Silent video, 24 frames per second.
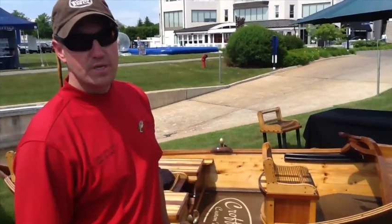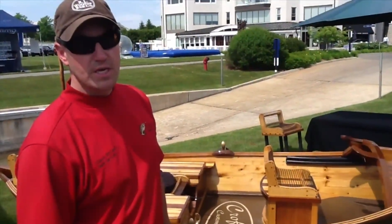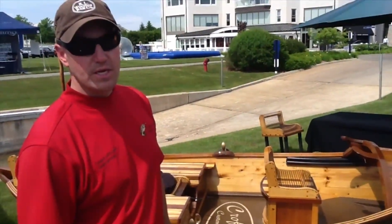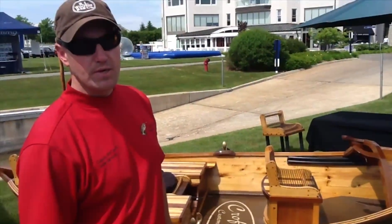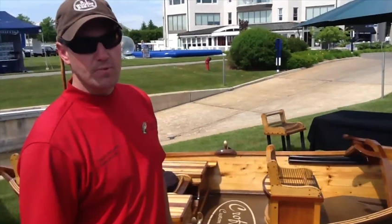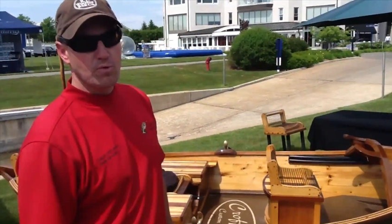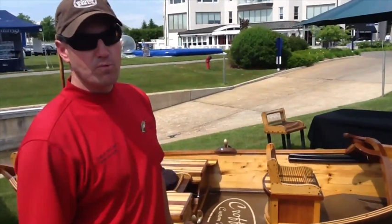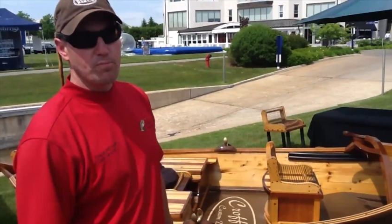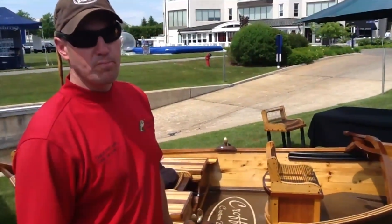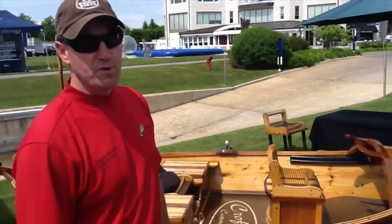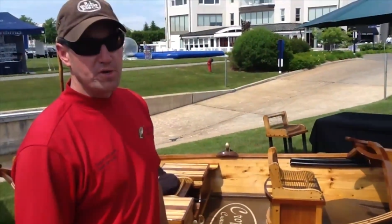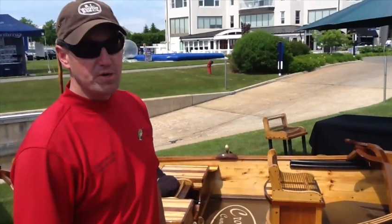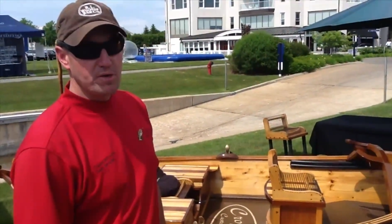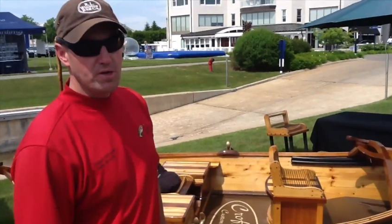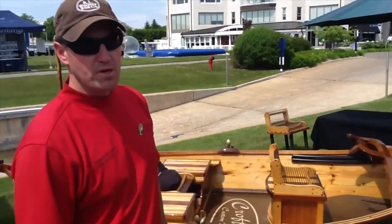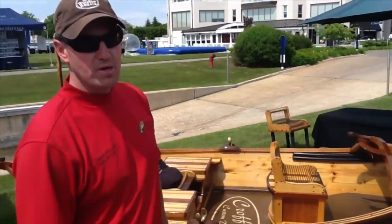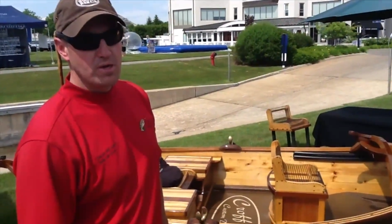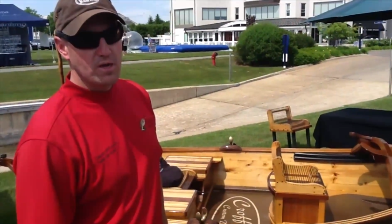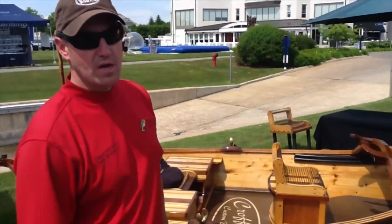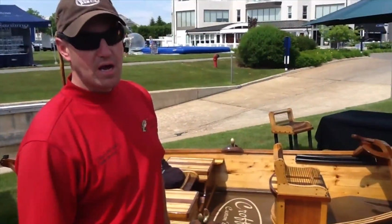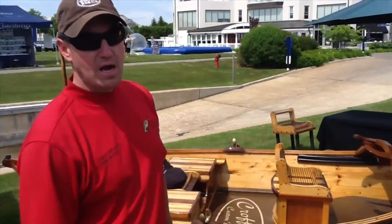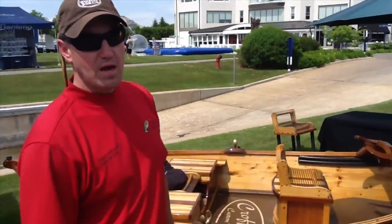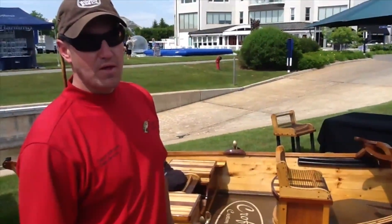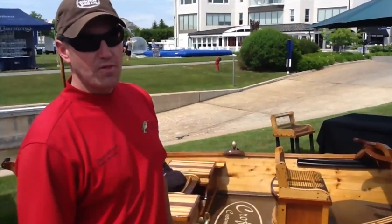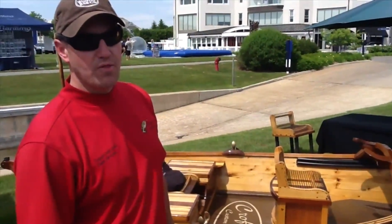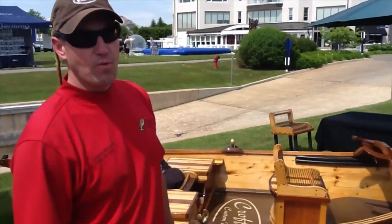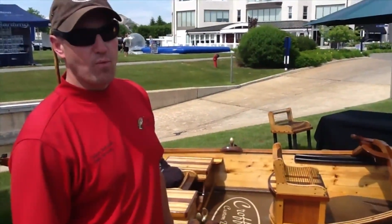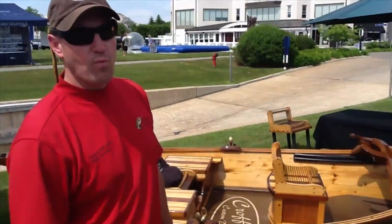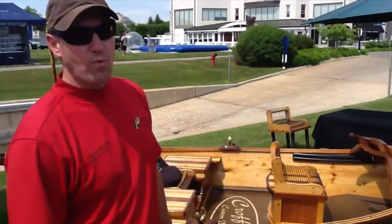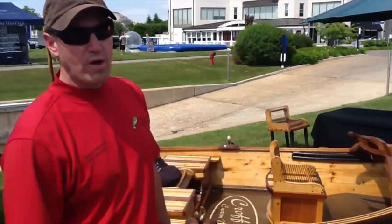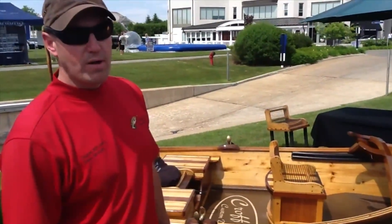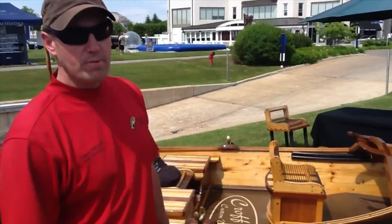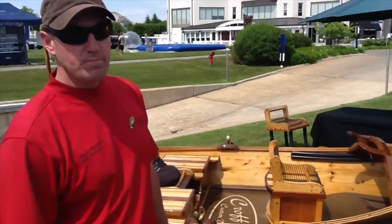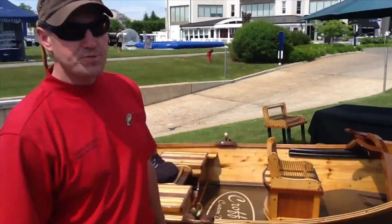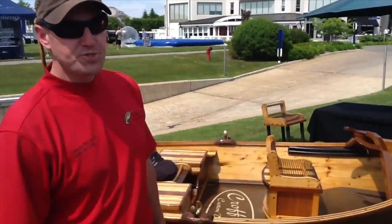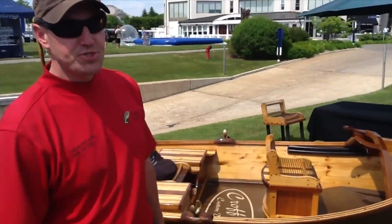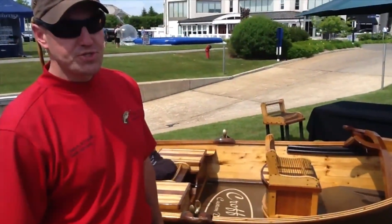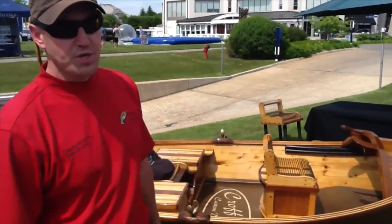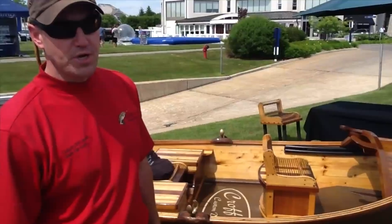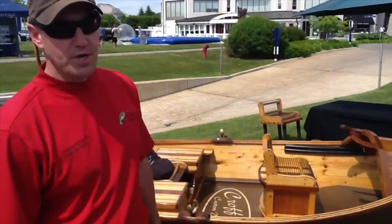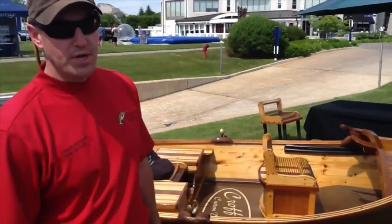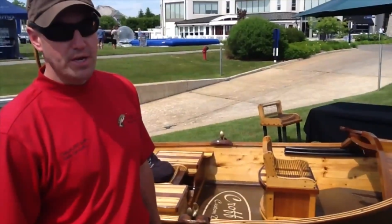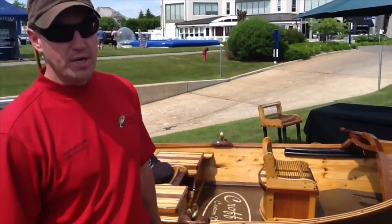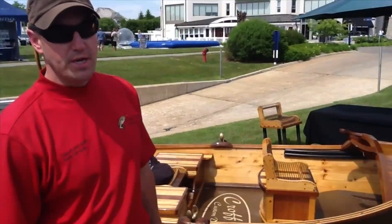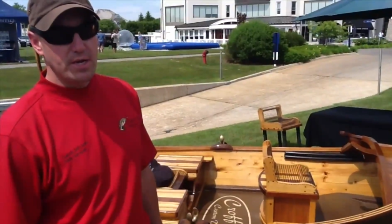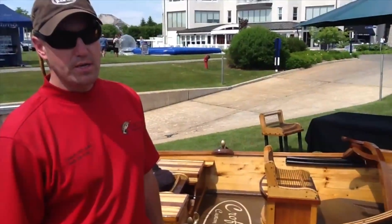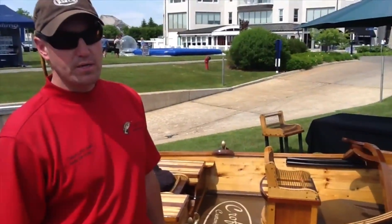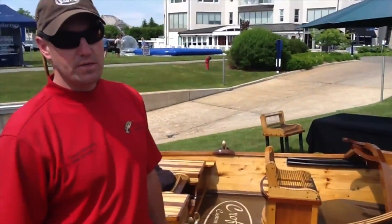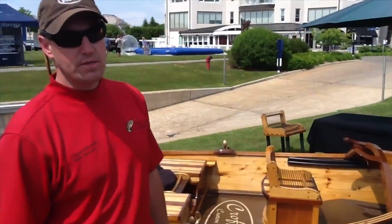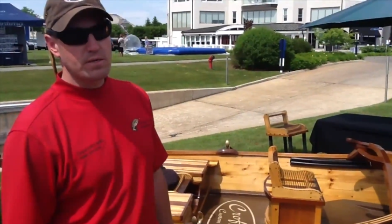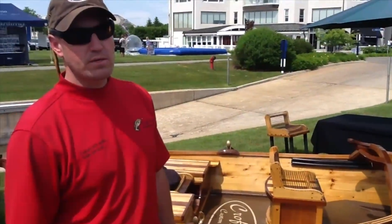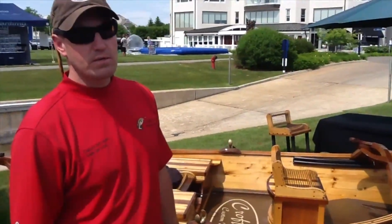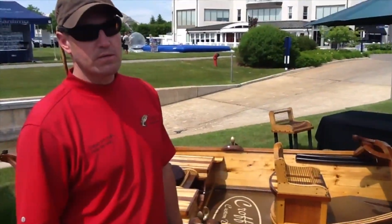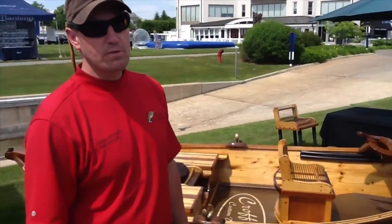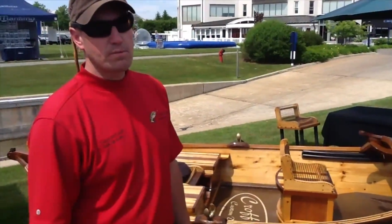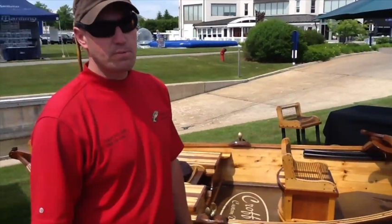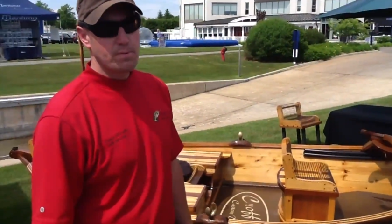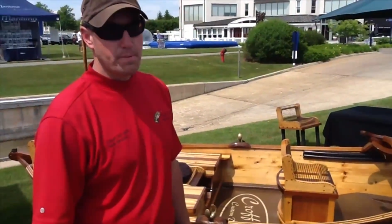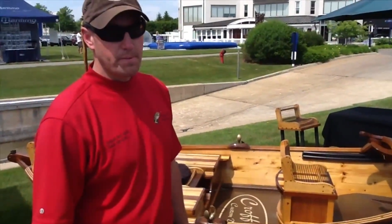It will be on the website